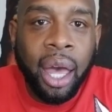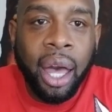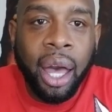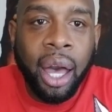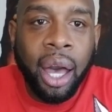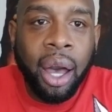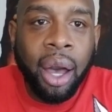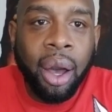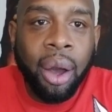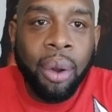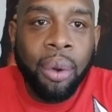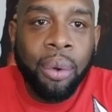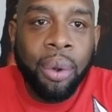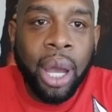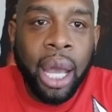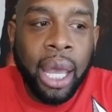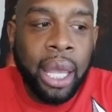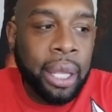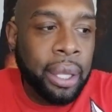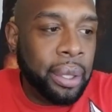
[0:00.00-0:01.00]
All
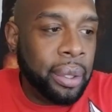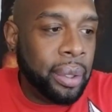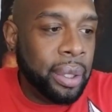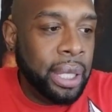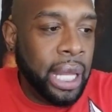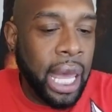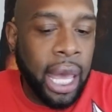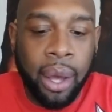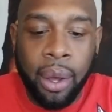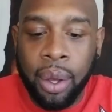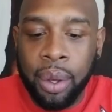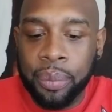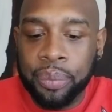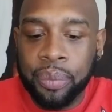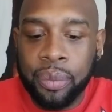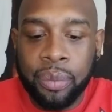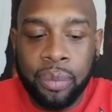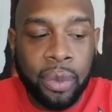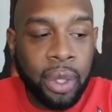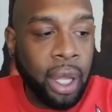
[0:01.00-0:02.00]
right, now,
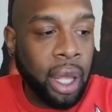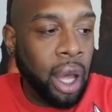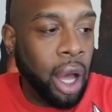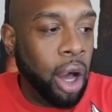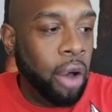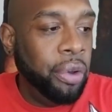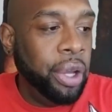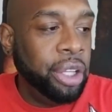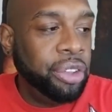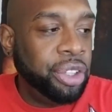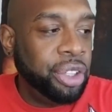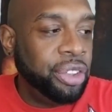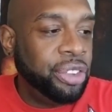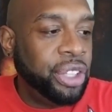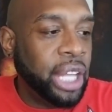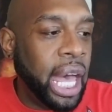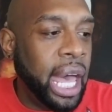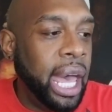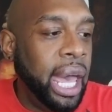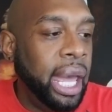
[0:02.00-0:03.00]
over here to the
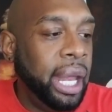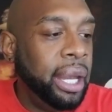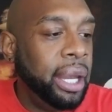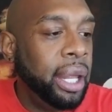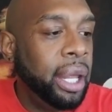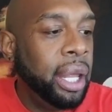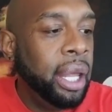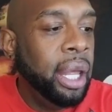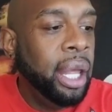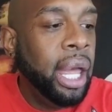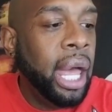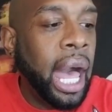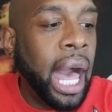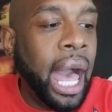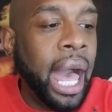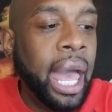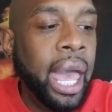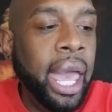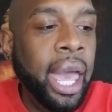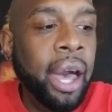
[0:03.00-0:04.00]
side,
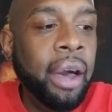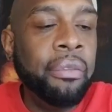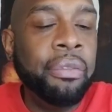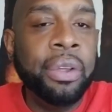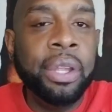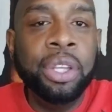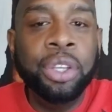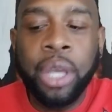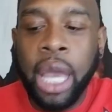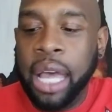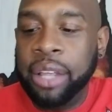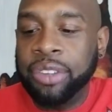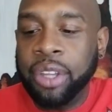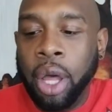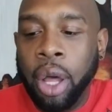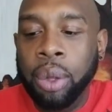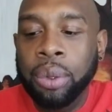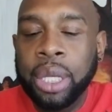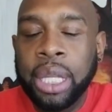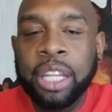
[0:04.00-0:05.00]
I have, you guys,
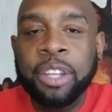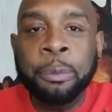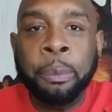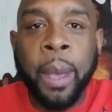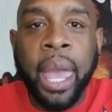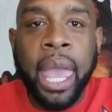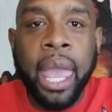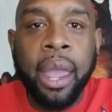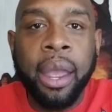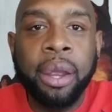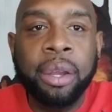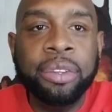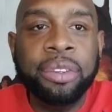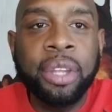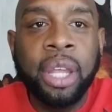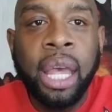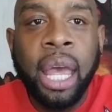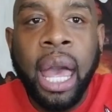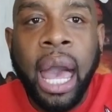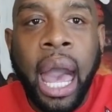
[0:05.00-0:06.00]
on these pairs,
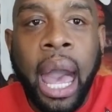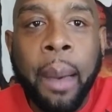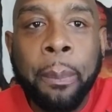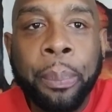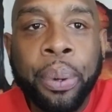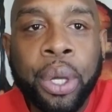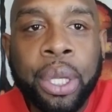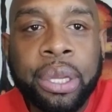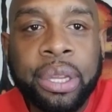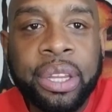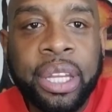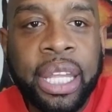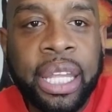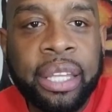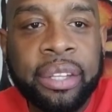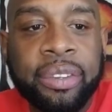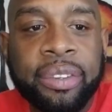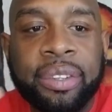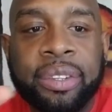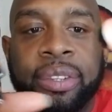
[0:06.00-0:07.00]
I put
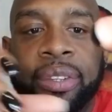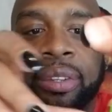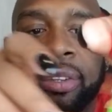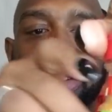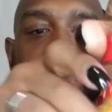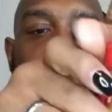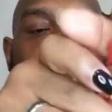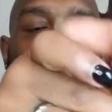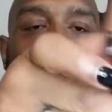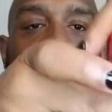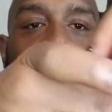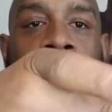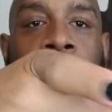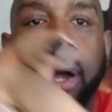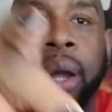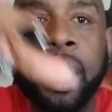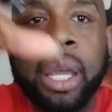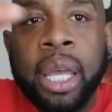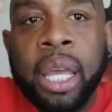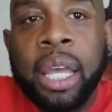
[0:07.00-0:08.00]
this, I'm
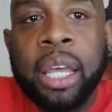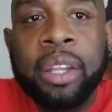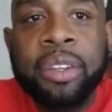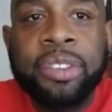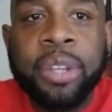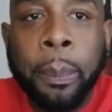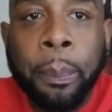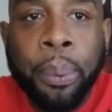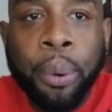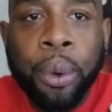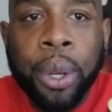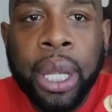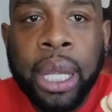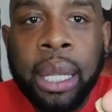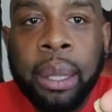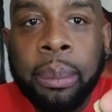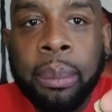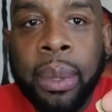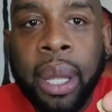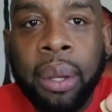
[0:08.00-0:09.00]
sorry,
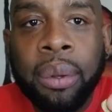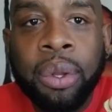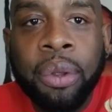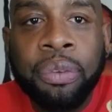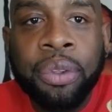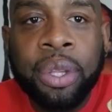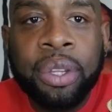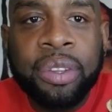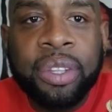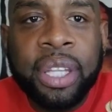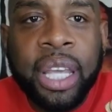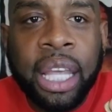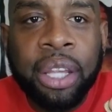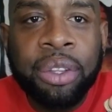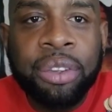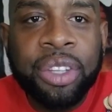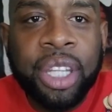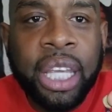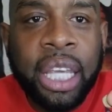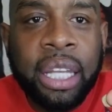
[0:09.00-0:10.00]
Supreme. I don't know if you can, can you
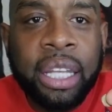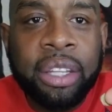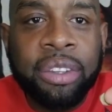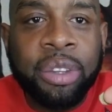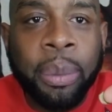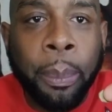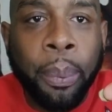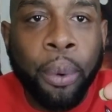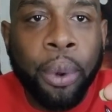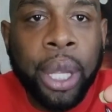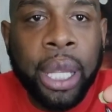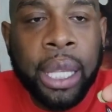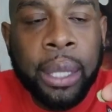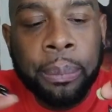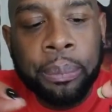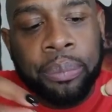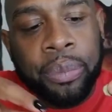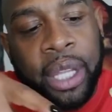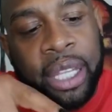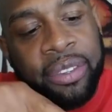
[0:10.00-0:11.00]
see it? The
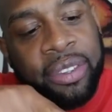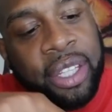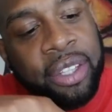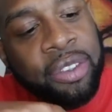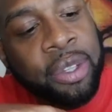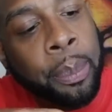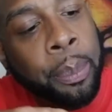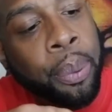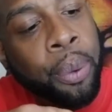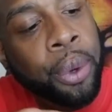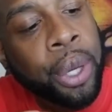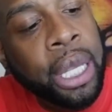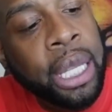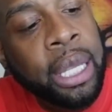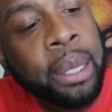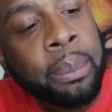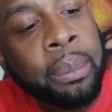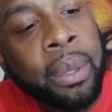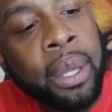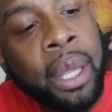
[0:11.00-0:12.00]
Supreme, it says
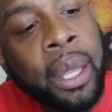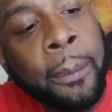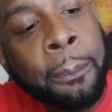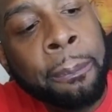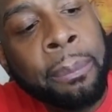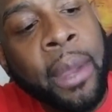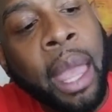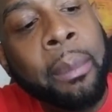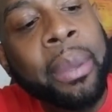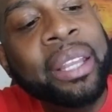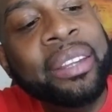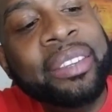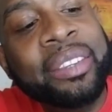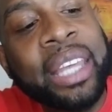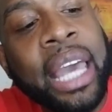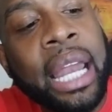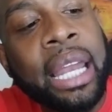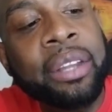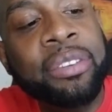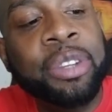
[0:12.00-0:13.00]
Supreme. I mean,
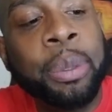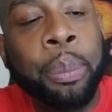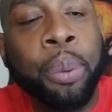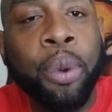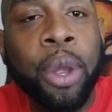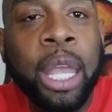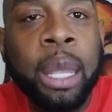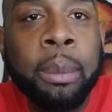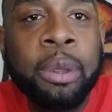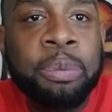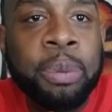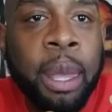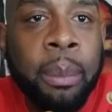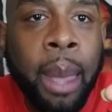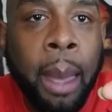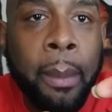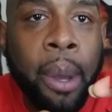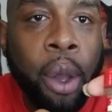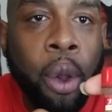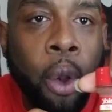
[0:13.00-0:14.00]
Salad Supreme is made
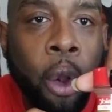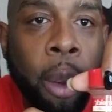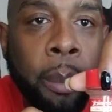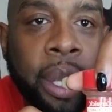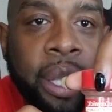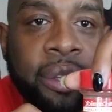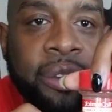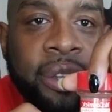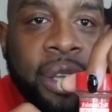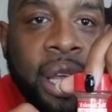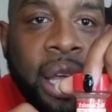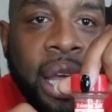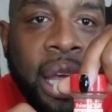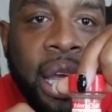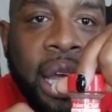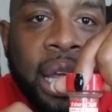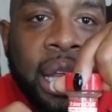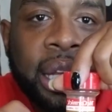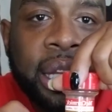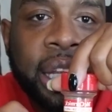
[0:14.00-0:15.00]
by McCormick's.
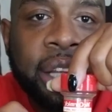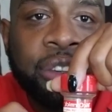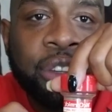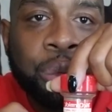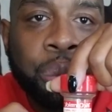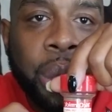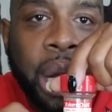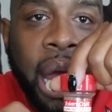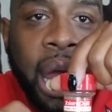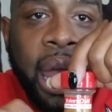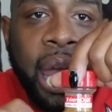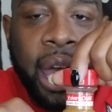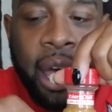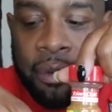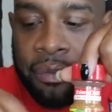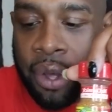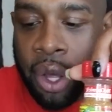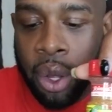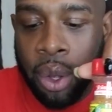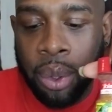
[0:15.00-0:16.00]
This is what I
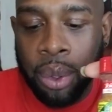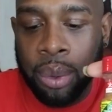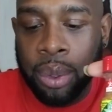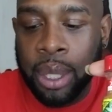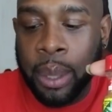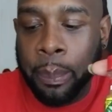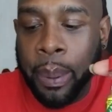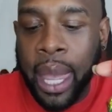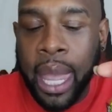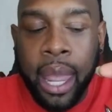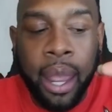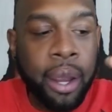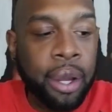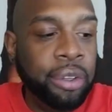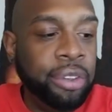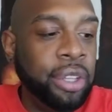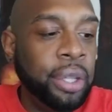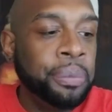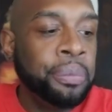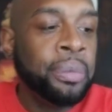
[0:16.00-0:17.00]
have on the pears.